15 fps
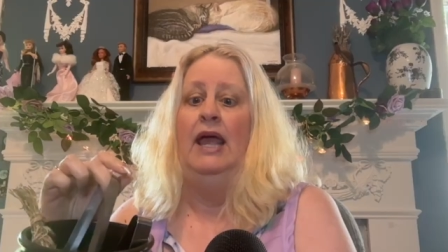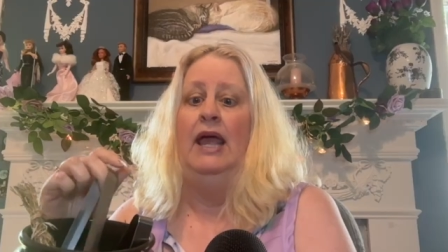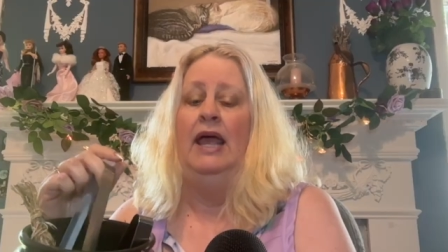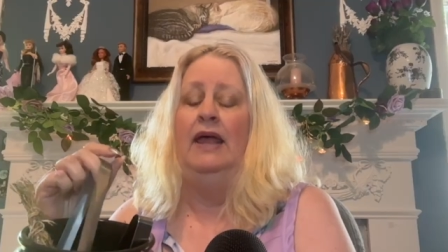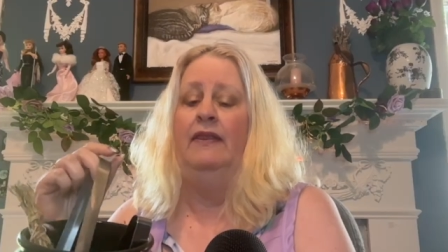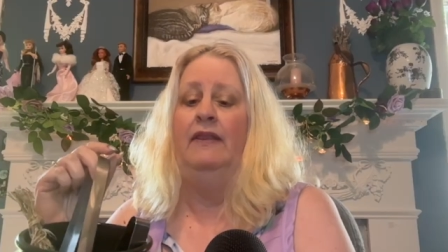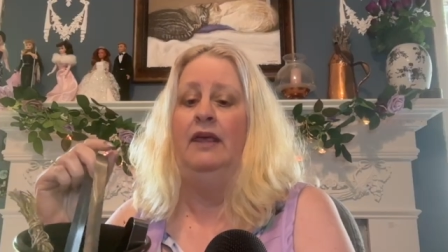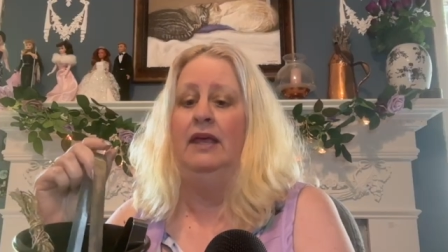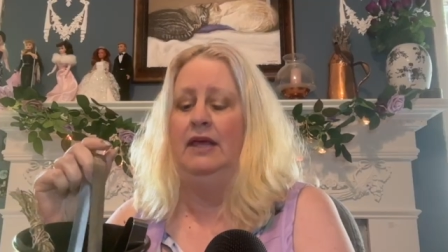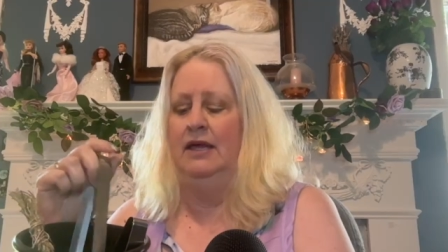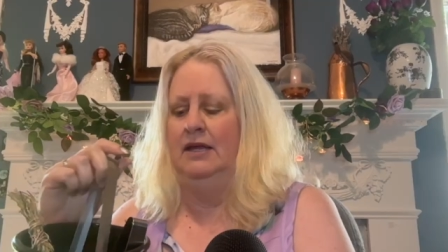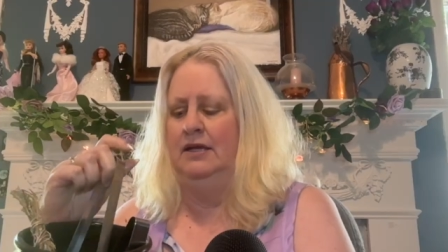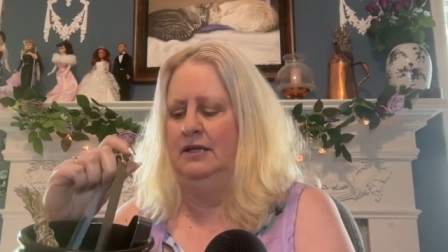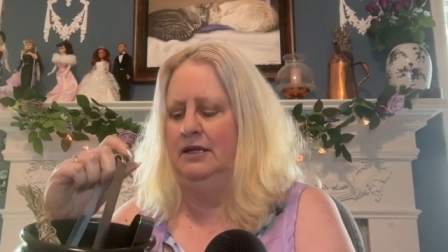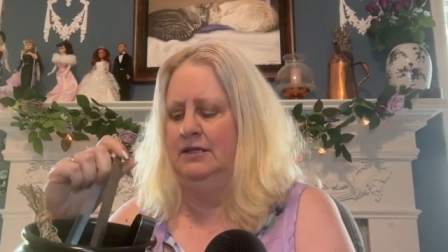And
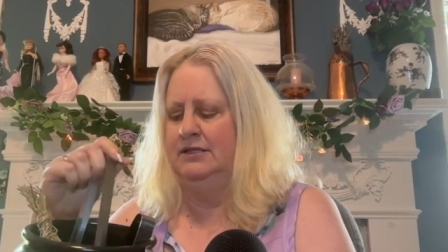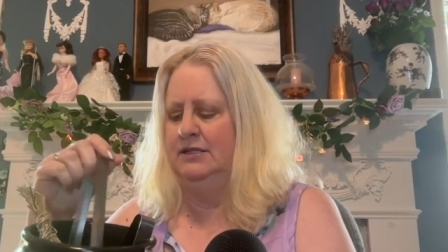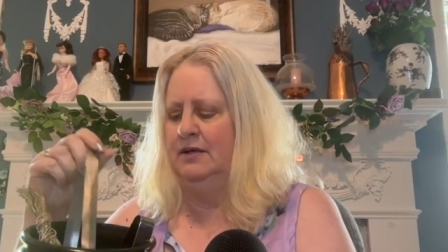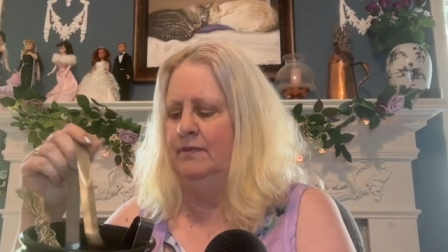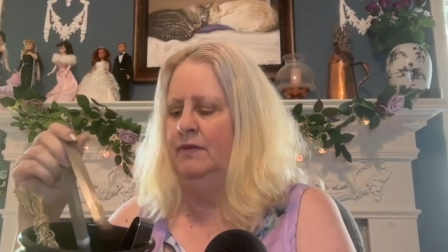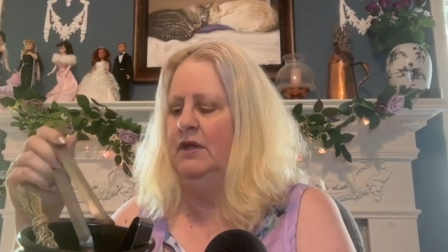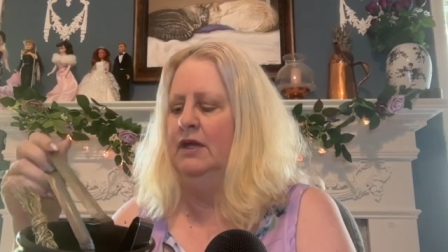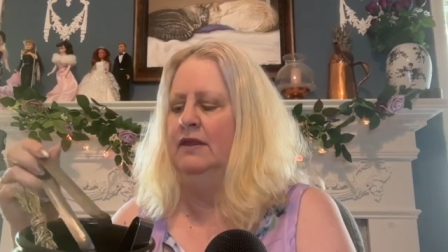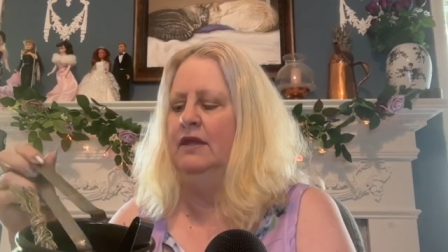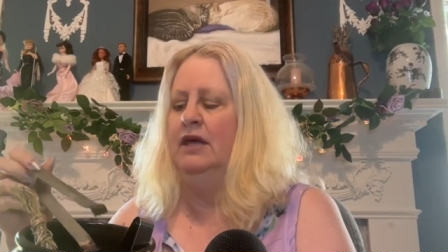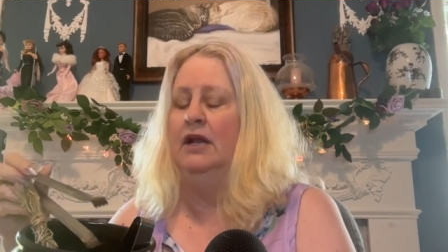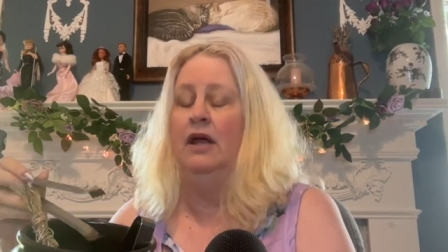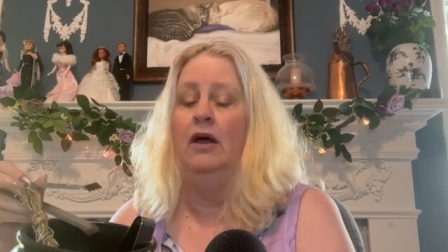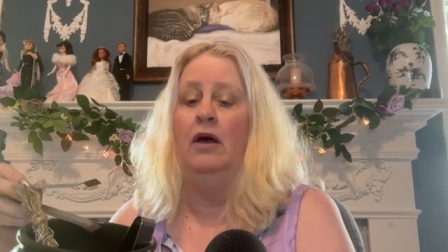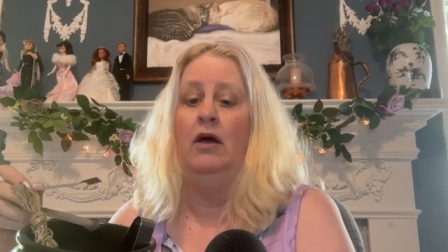then something that
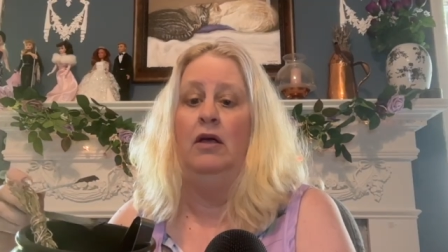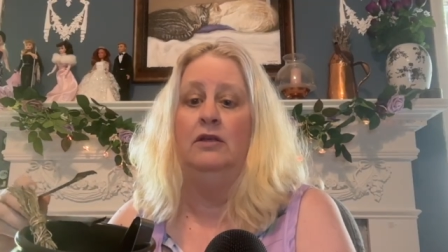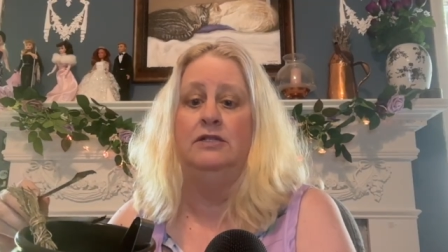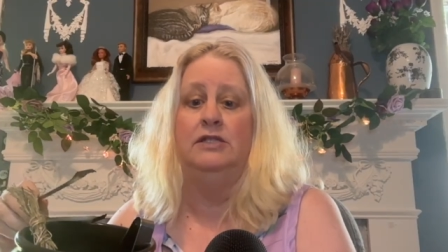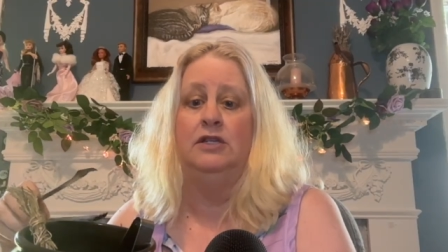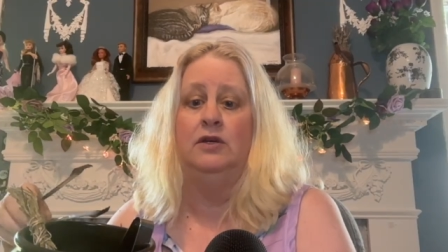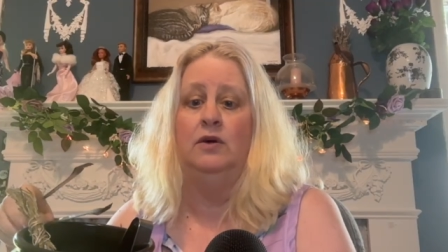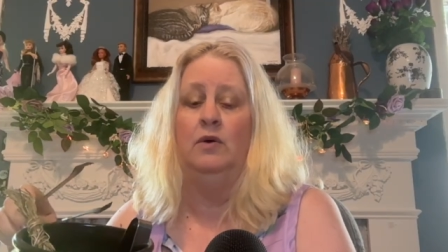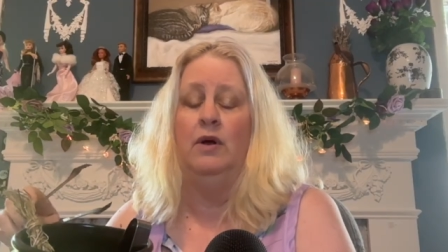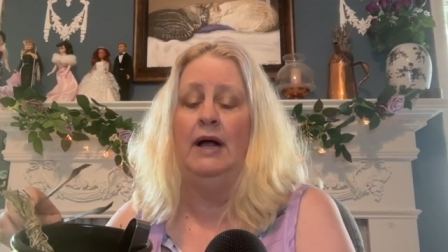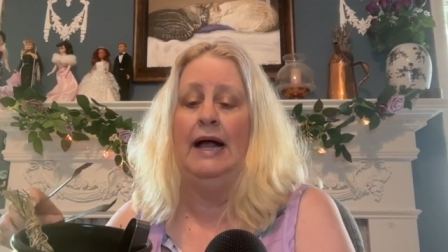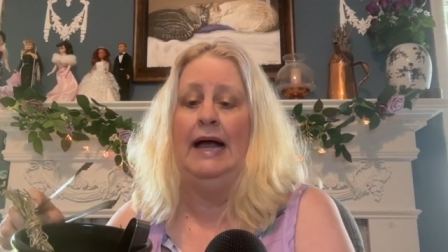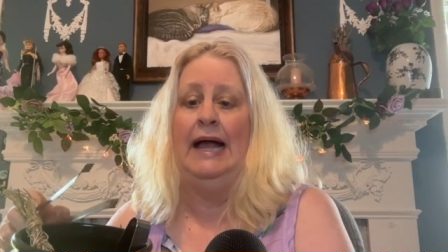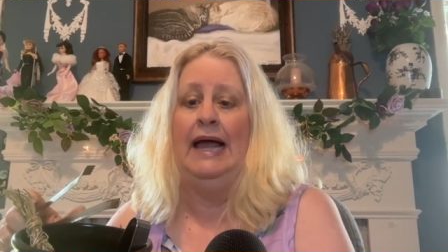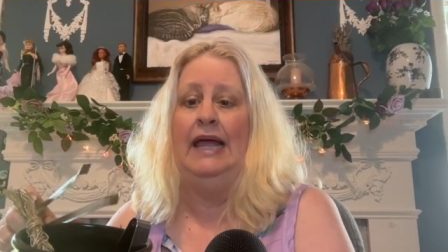I also
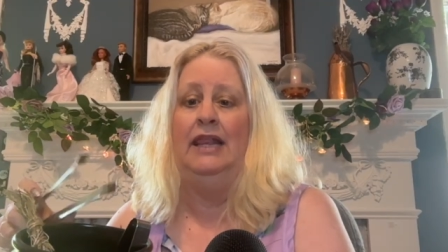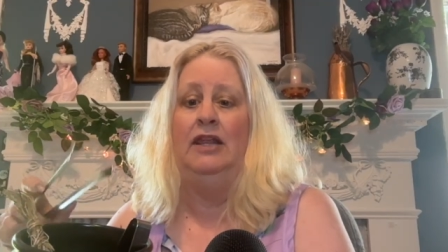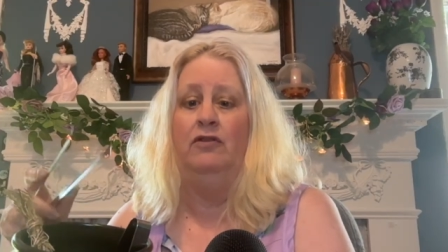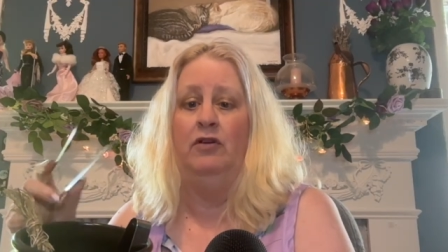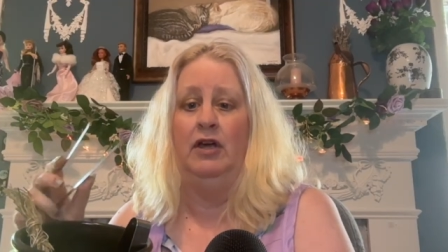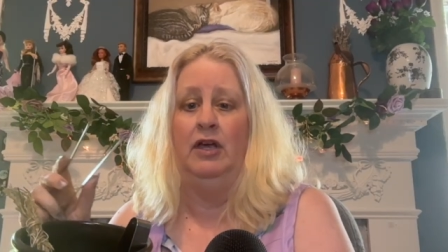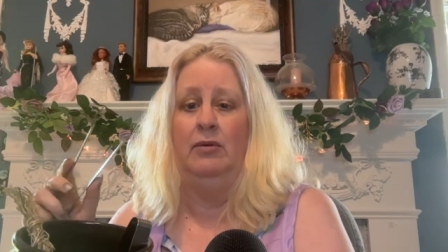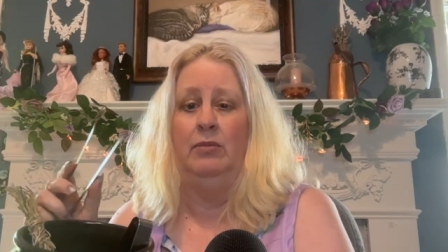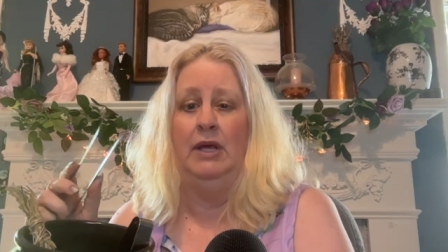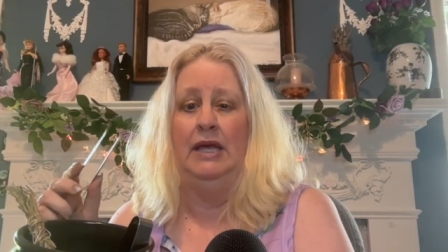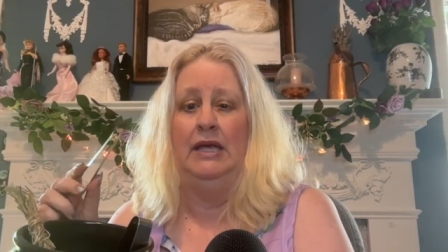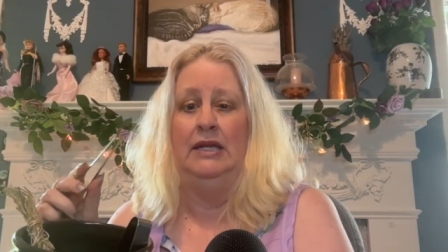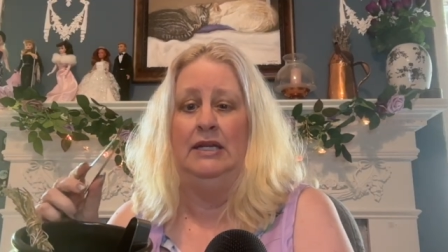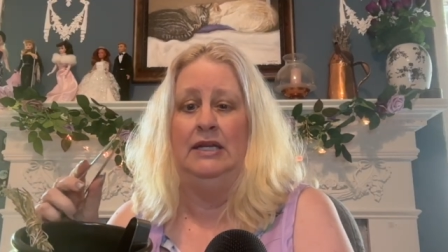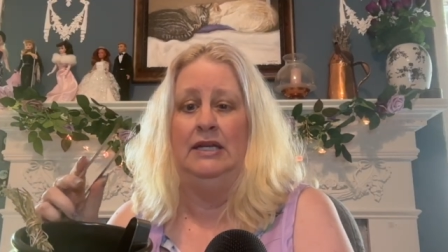highly
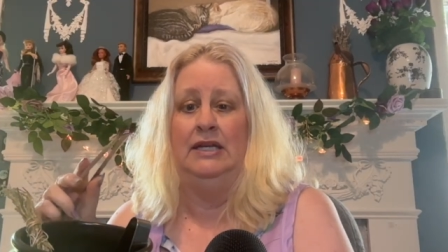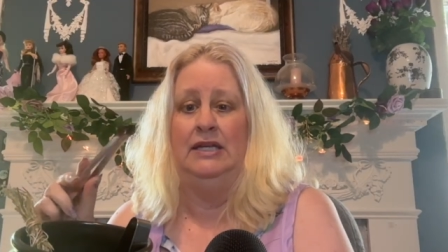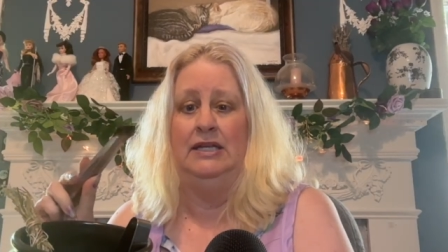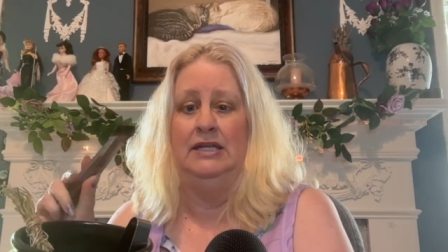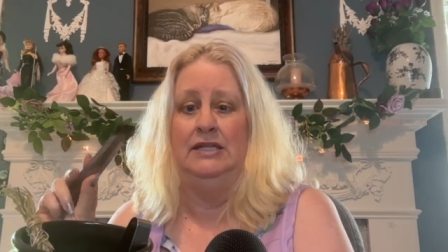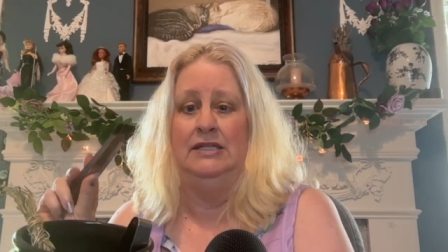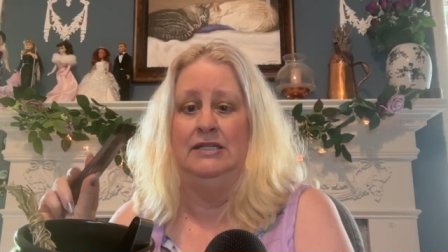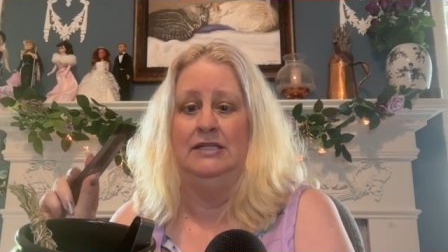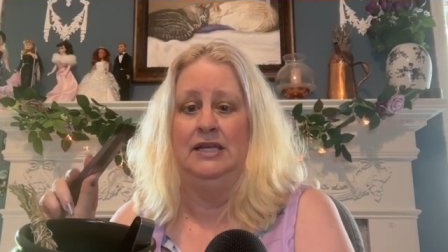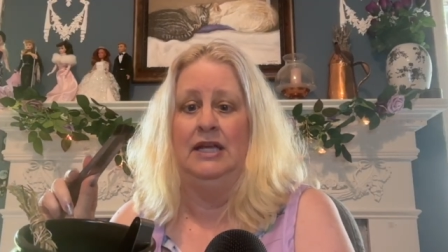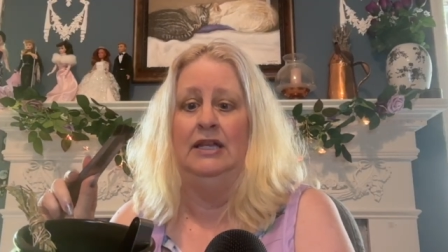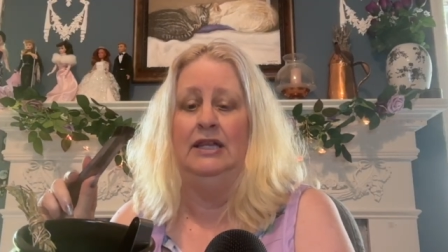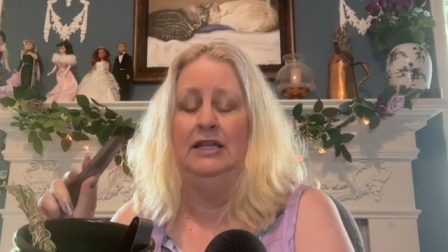recommend is at